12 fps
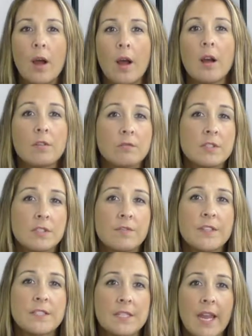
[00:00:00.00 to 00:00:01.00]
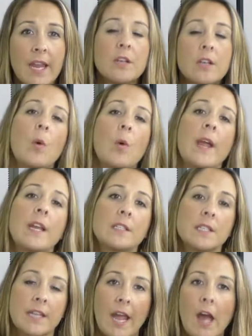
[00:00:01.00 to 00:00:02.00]
sophisticated way to
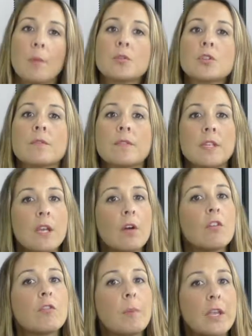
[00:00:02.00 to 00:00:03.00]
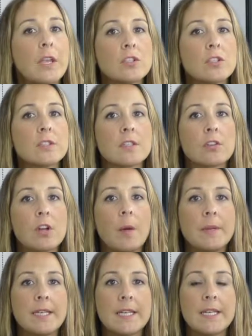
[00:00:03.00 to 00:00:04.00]
capture video of patients that are
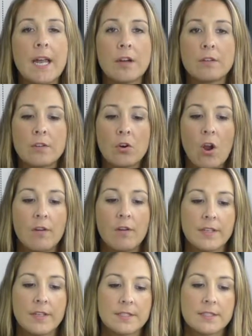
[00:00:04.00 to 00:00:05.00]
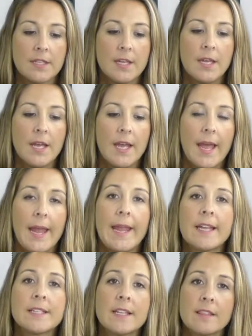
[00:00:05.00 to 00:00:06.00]
coming in and out of your office.
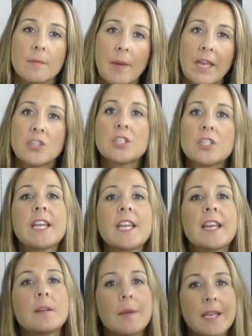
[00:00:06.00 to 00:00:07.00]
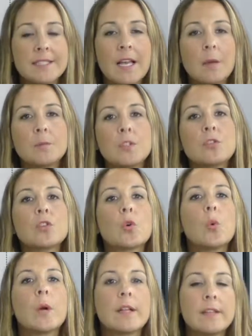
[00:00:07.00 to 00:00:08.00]
And the patient database helps you to
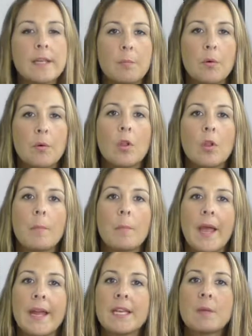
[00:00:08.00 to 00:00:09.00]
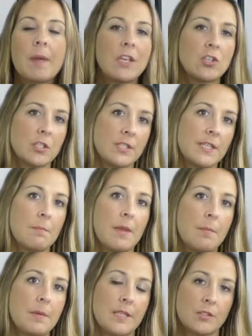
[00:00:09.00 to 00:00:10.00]
quickly pull up any patients that may
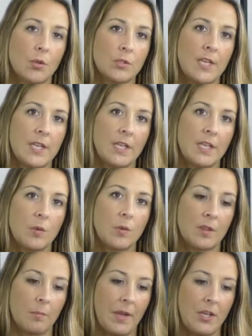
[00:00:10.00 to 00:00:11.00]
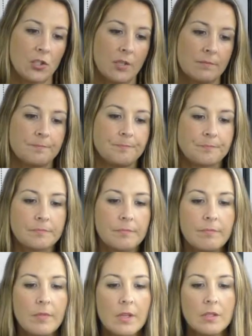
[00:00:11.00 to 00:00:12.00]
be associated with a patient.
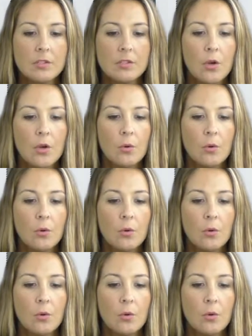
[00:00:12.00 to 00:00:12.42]
So